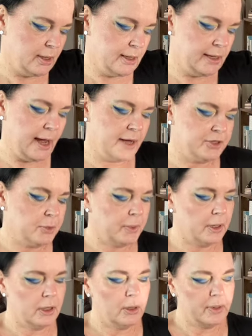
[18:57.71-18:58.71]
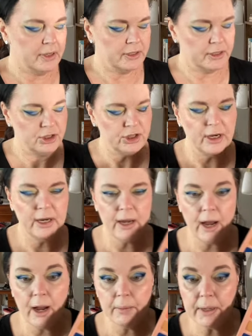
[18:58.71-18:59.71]
Yeah, so we're going to go into the shade
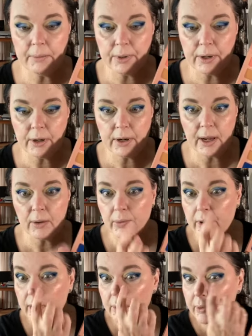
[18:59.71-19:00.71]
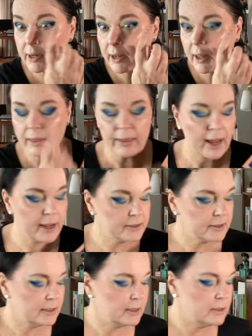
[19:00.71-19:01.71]
Hummingbird, and we're going to bring that
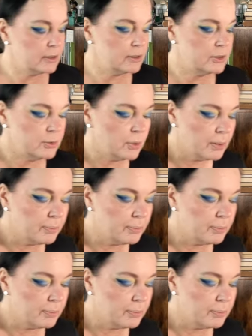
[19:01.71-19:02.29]
into our